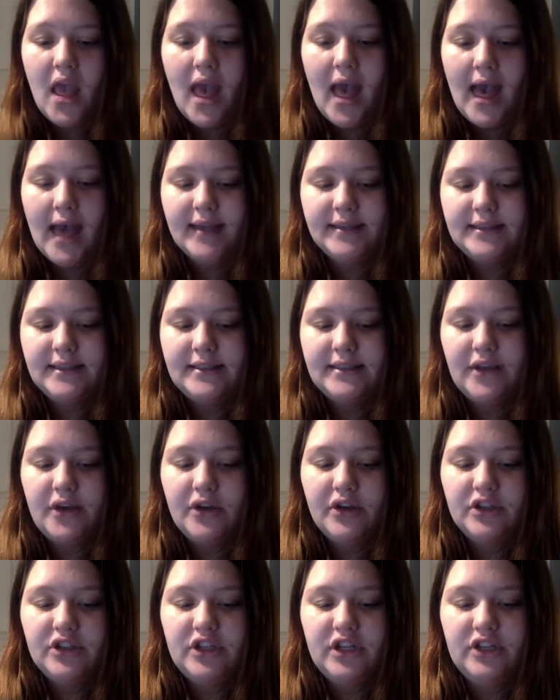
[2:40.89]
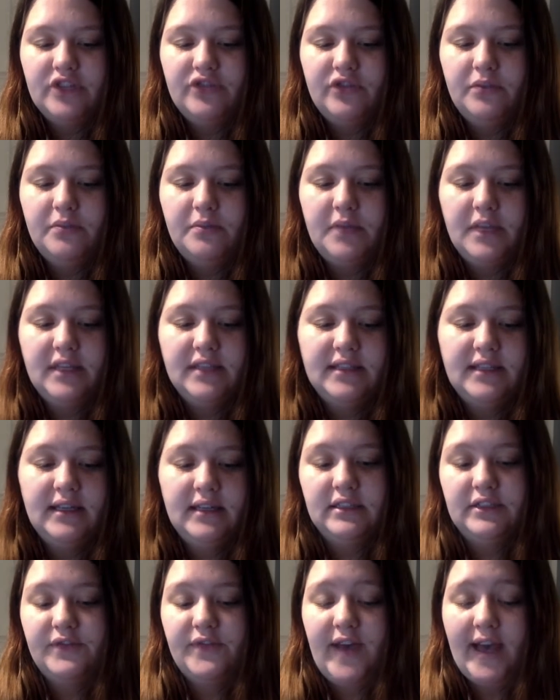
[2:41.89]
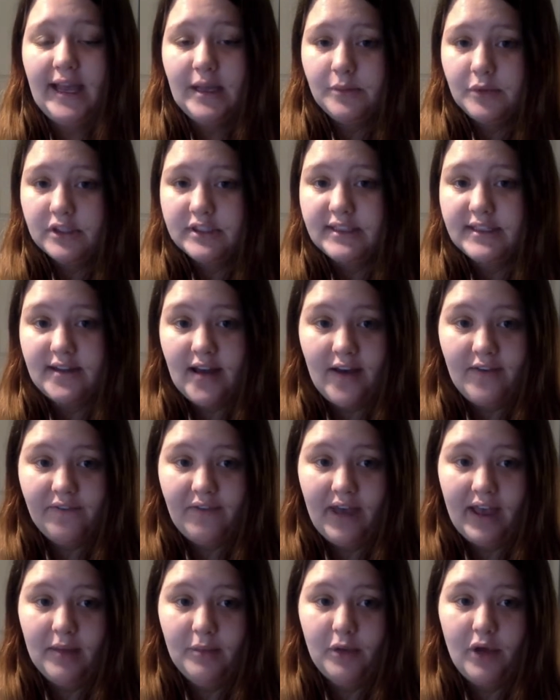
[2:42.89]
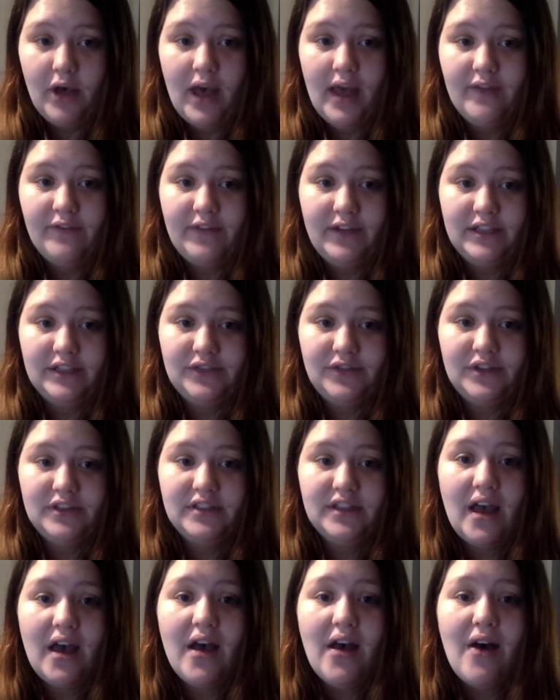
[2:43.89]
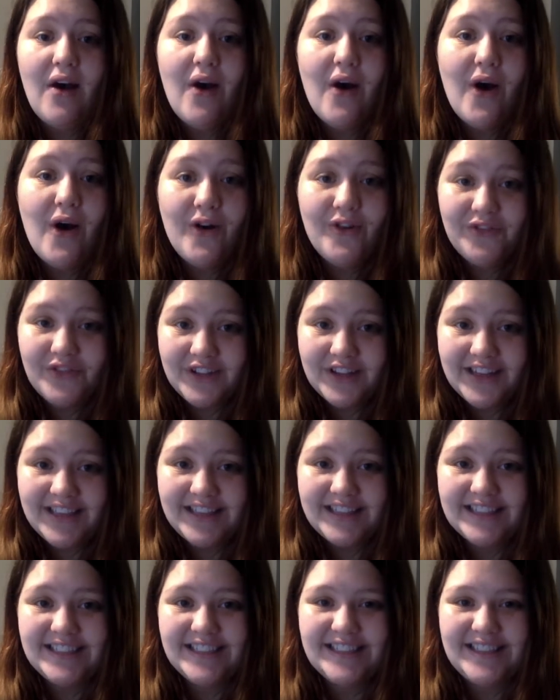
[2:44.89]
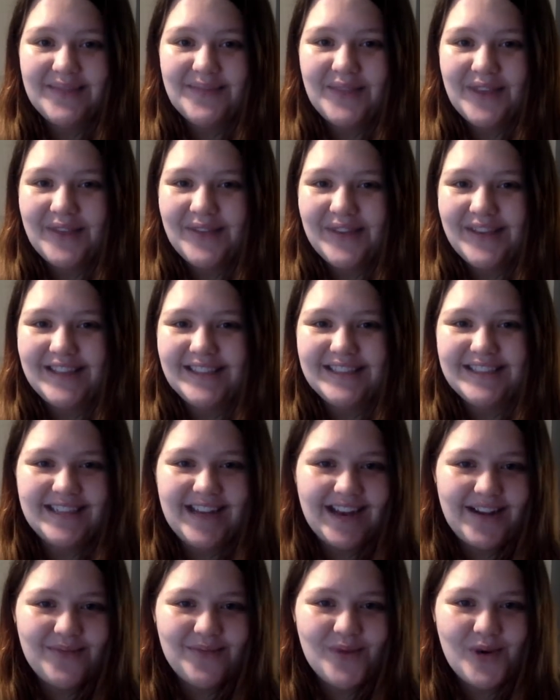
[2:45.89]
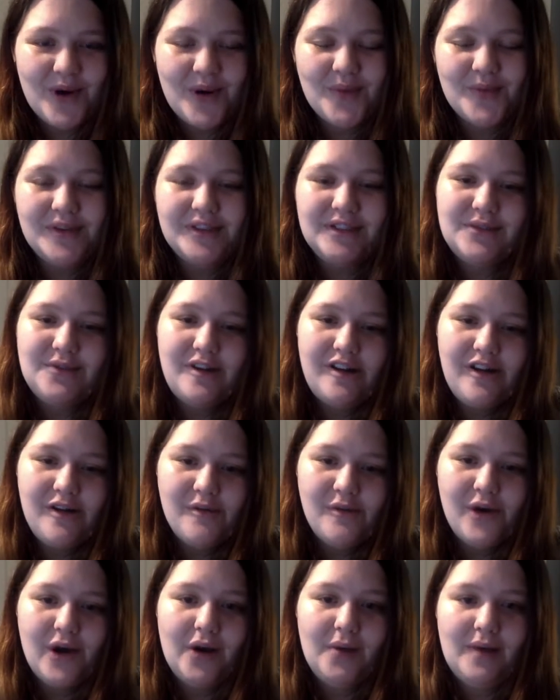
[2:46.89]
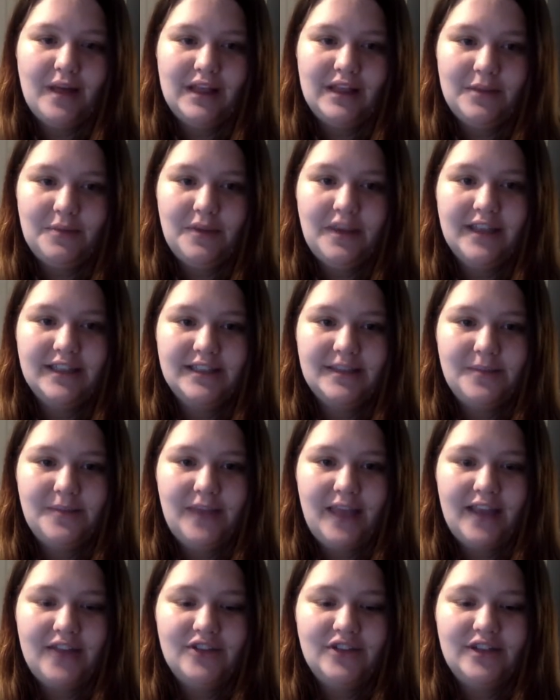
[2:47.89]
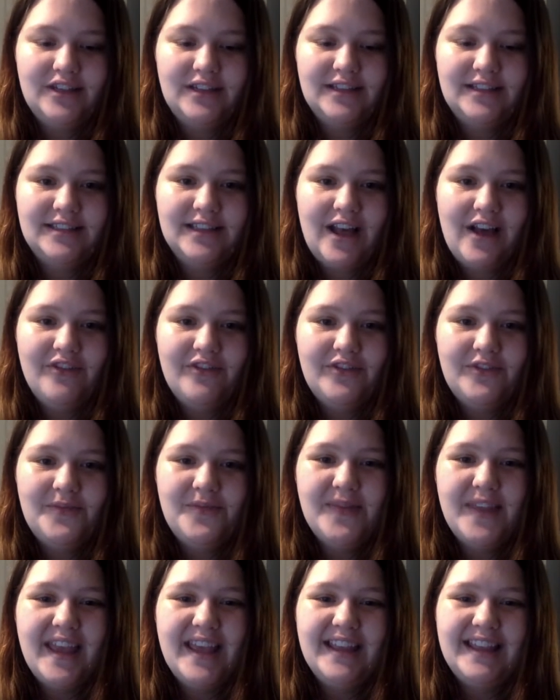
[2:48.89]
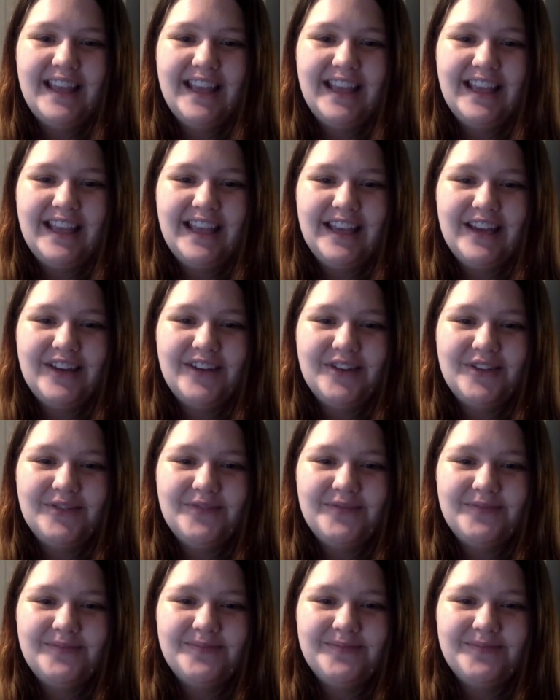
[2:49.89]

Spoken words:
as a cell could change from being seen as viable to not viable and vice versa. Hopefully, this is something we can study more once we know more about the PSMB8 gene itself. Thank you.